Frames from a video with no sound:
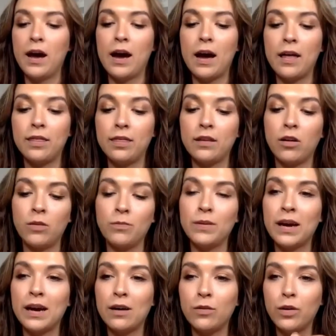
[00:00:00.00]
And I'm
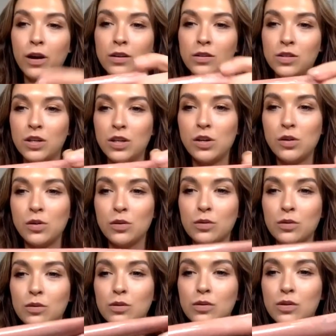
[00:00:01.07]
now going to
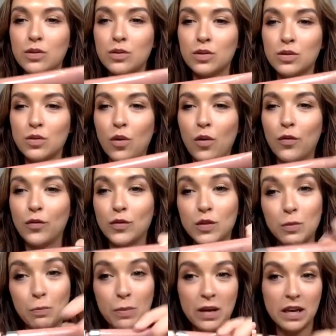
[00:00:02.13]
use
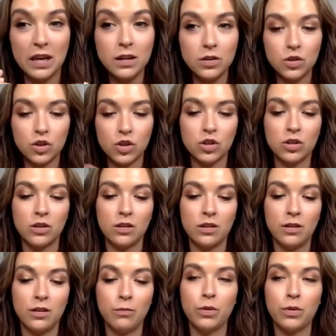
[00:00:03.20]
Soft Peach
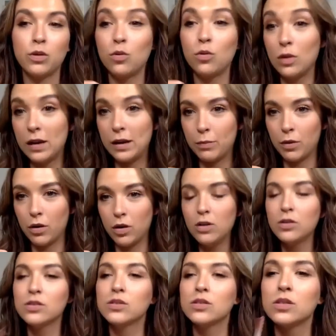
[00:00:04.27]
Pure Lip
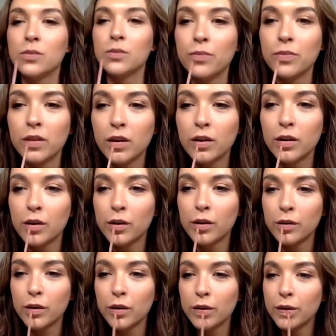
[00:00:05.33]
Gloss
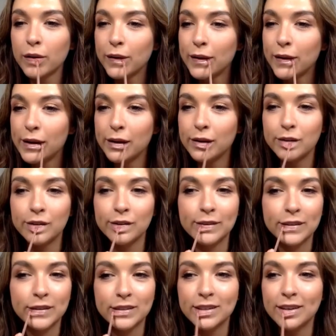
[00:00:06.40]

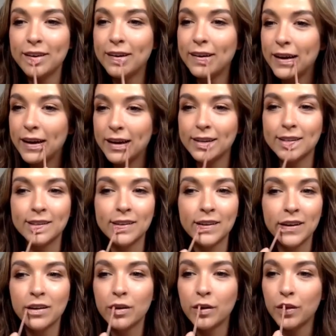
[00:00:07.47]
just to add
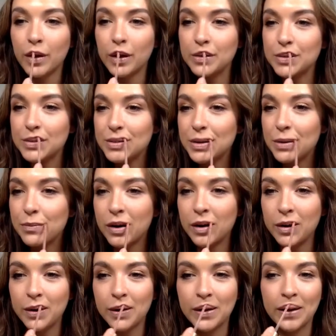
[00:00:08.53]
that
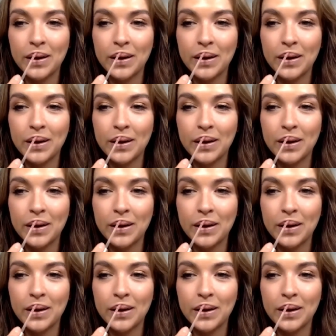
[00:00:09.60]
shimmer